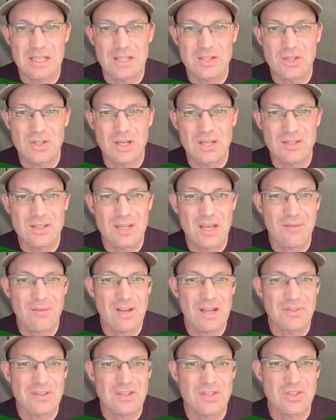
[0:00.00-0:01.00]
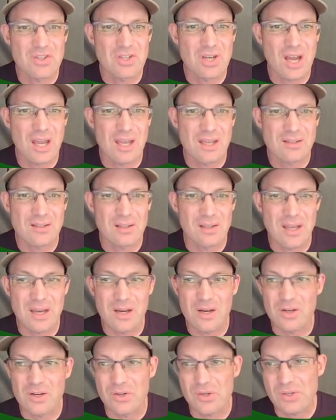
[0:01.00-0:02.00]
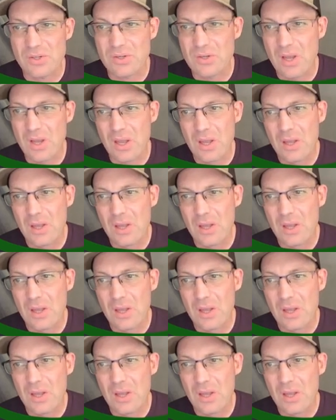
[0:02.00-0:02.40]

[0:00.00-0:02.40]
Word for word: So you can see I've got these GIS layers